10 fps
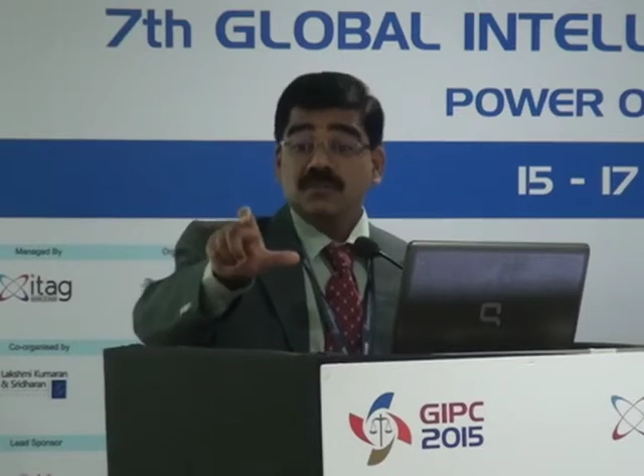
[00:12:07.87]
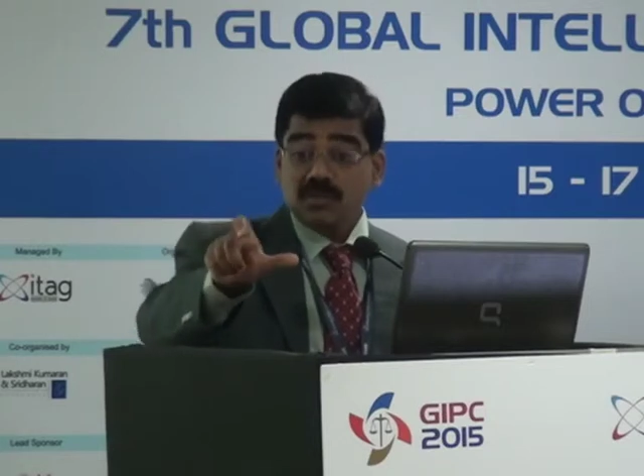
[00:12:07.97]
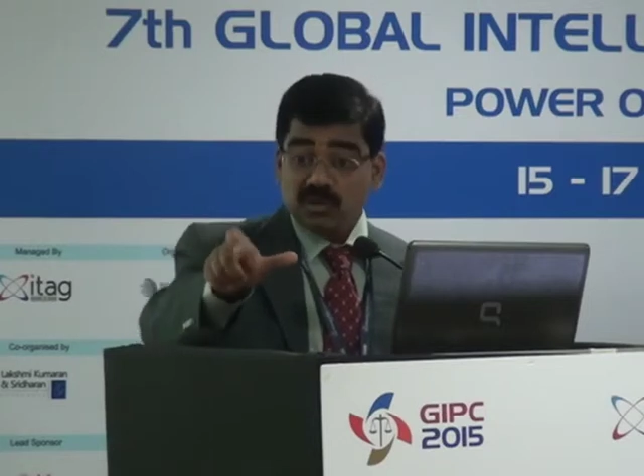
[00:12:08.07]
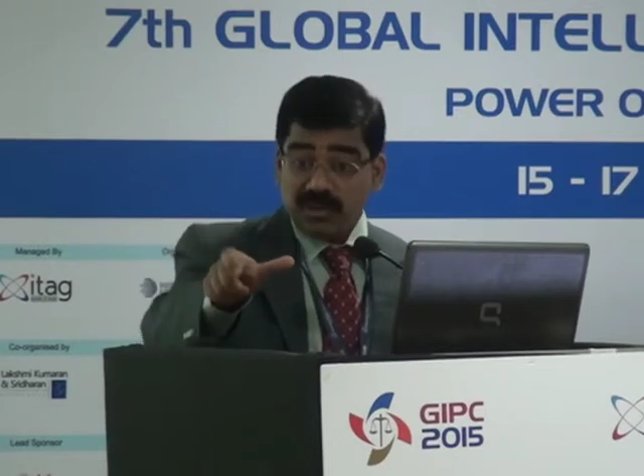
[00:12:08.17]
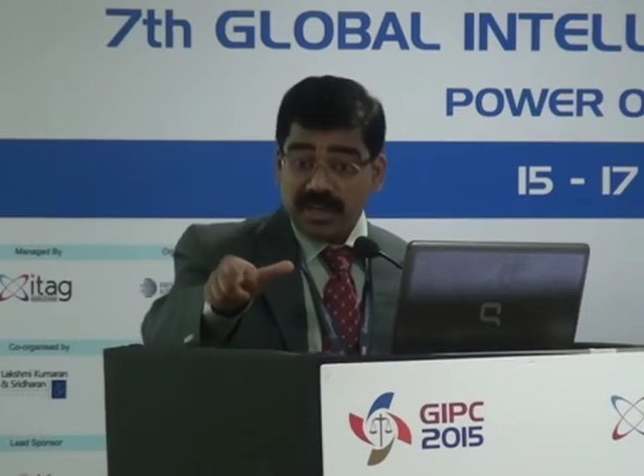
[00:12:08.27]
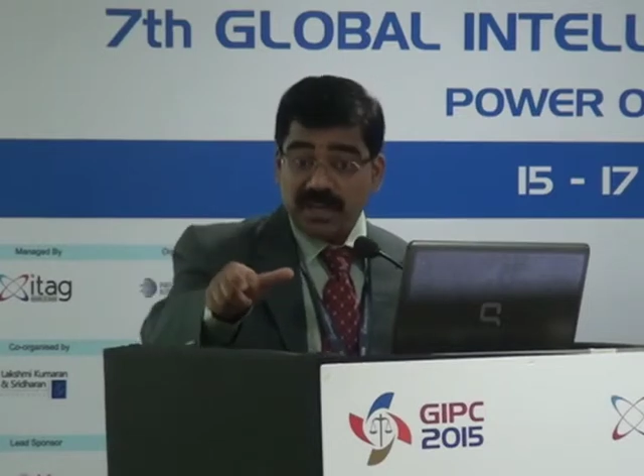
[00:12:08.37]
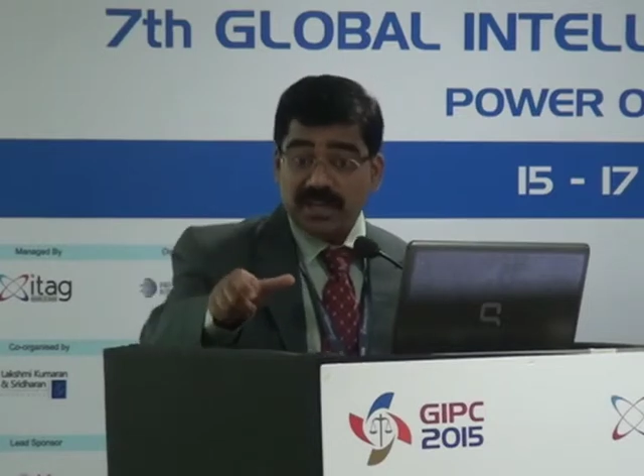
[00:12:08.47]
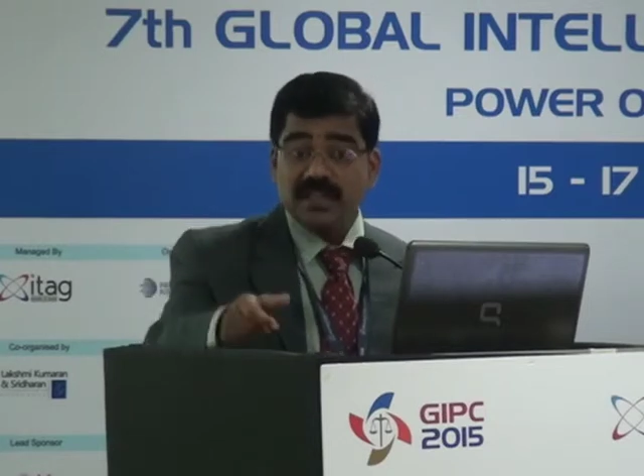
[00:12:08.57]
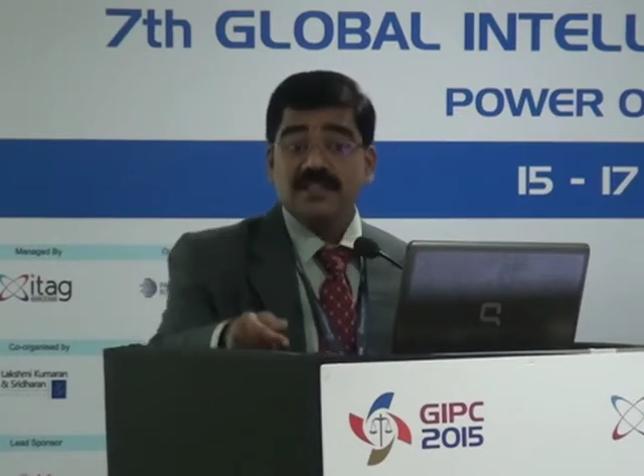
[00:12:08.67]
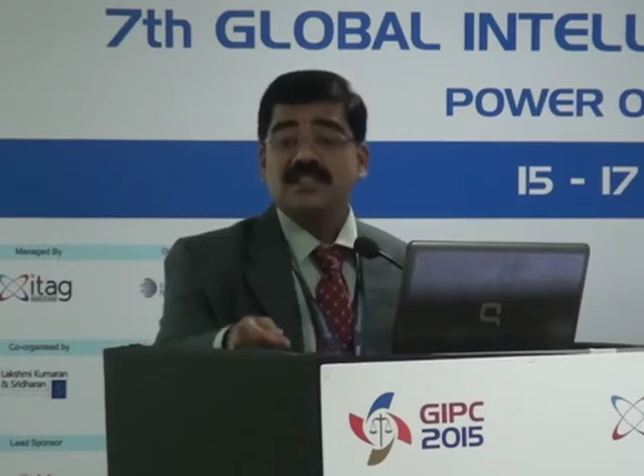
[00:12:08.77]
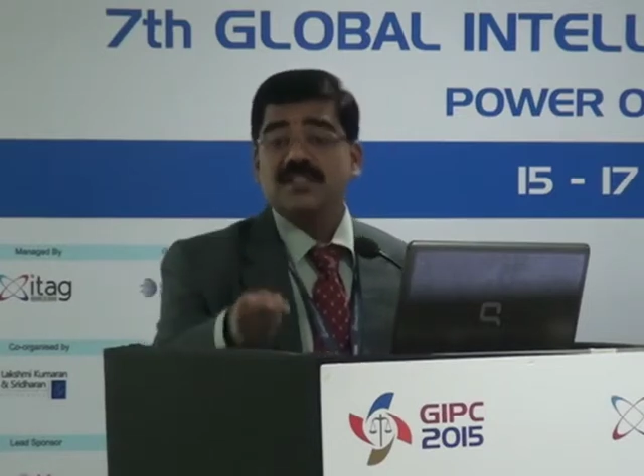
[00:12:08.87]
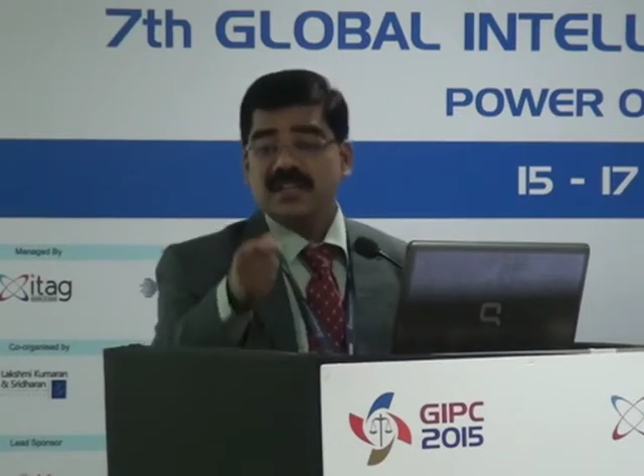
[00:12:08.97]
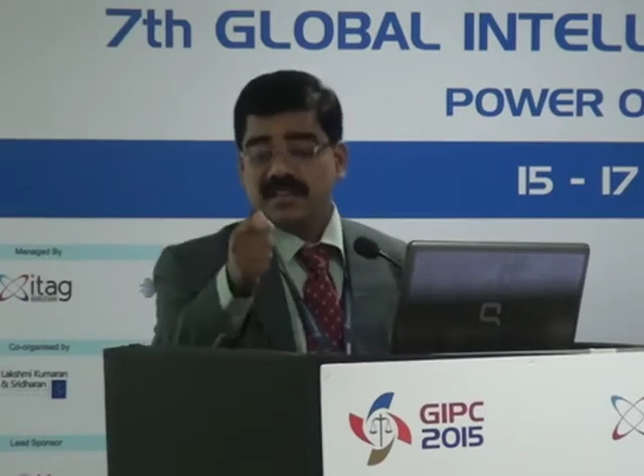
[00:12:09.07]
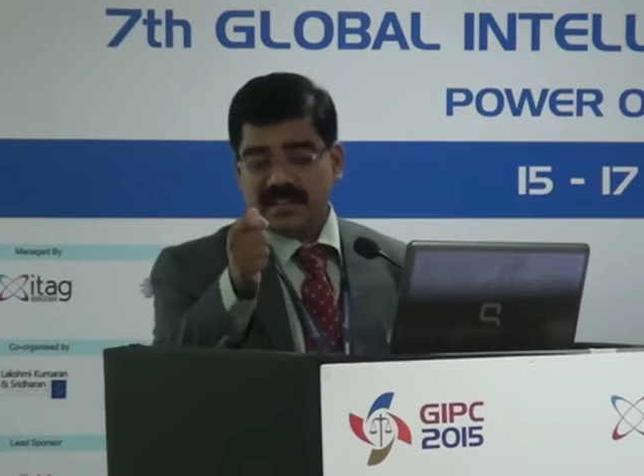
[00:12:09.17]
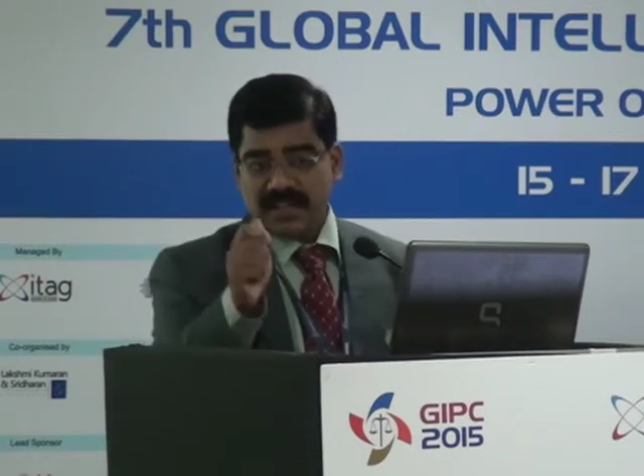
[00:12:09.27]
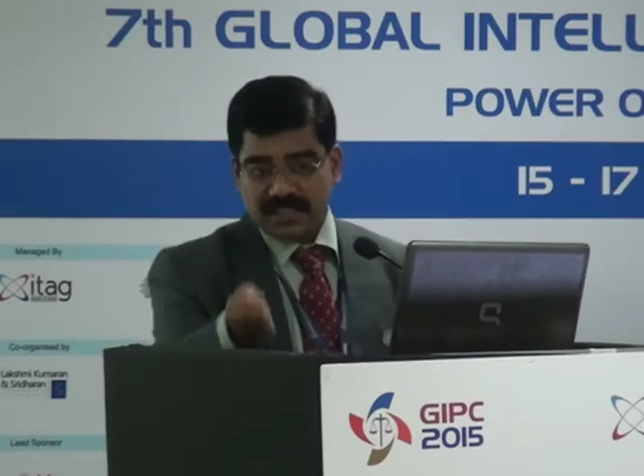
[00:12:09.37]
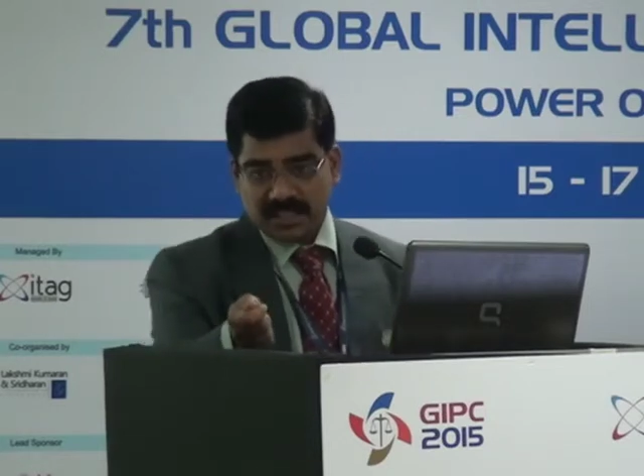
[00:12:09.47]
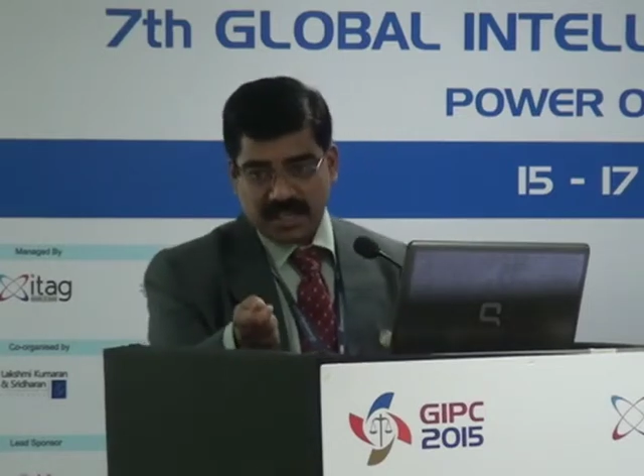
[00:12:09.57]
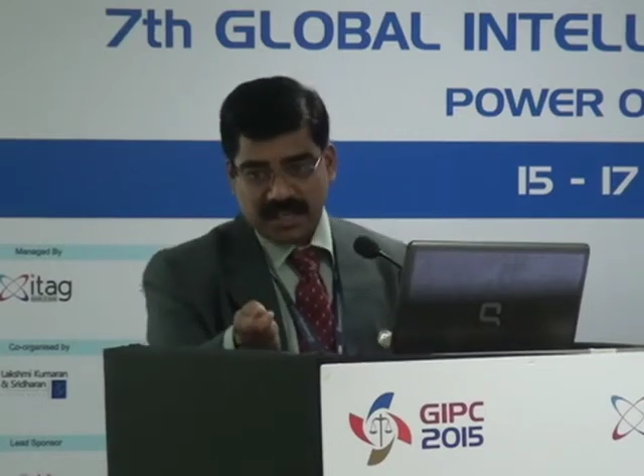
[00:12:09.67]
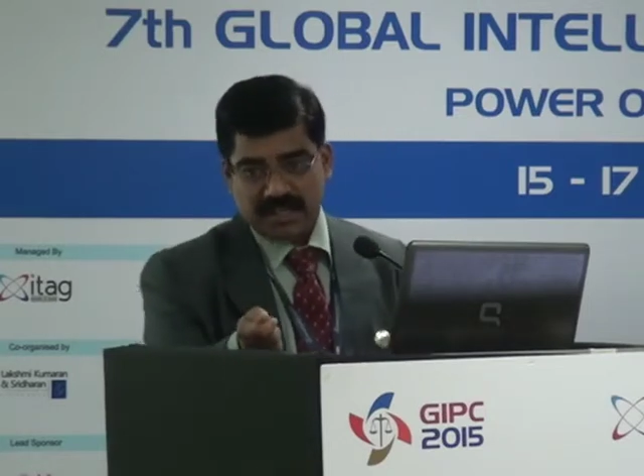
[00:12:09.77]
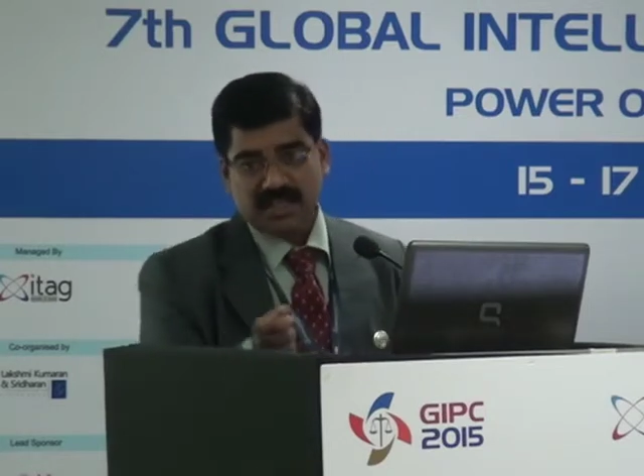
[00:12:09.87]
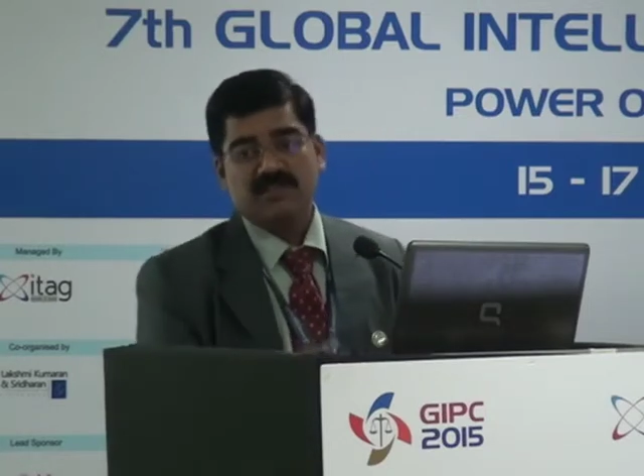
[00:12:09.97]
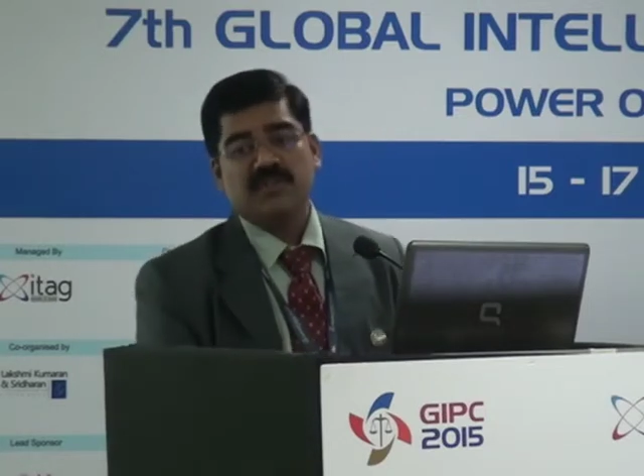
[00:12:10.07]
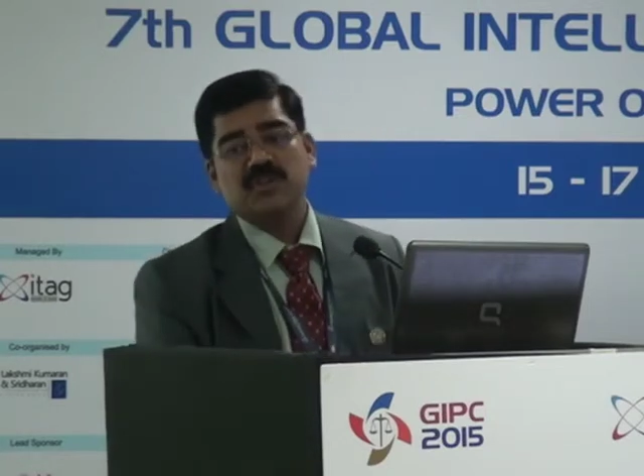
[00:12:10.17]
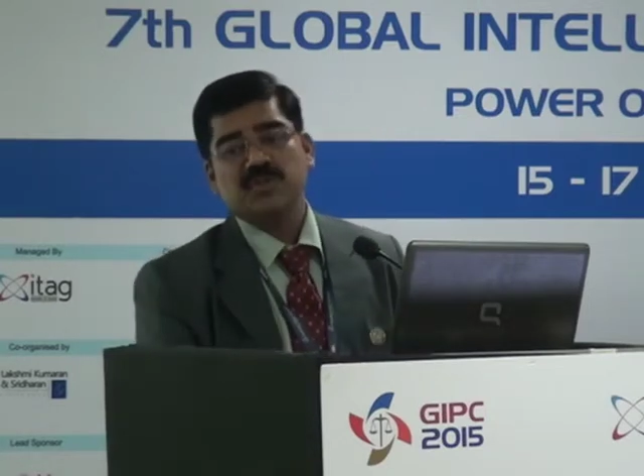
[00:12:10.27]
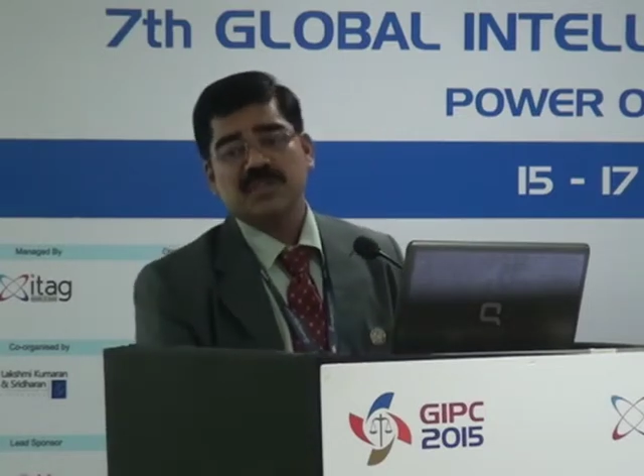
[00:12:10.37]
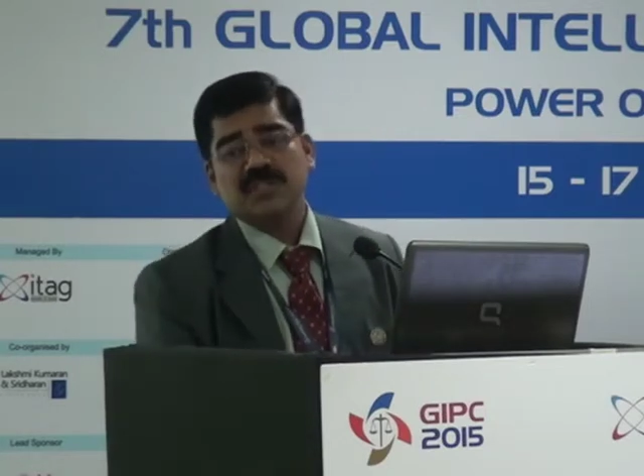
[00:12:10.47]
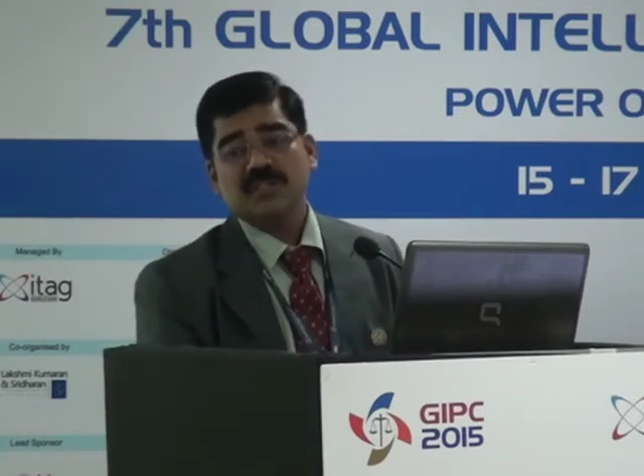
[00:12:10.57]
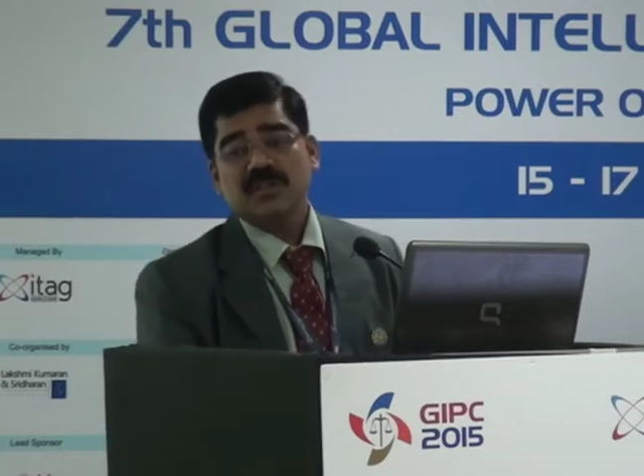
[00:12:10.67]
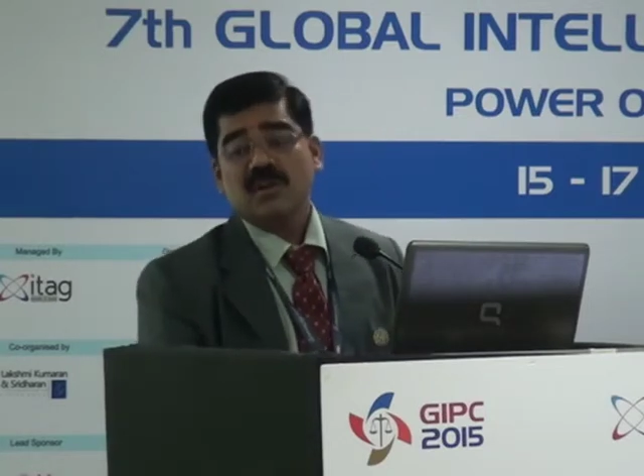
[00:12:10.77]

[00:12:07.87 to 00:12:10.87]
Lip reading: to really say that there is a direct infringement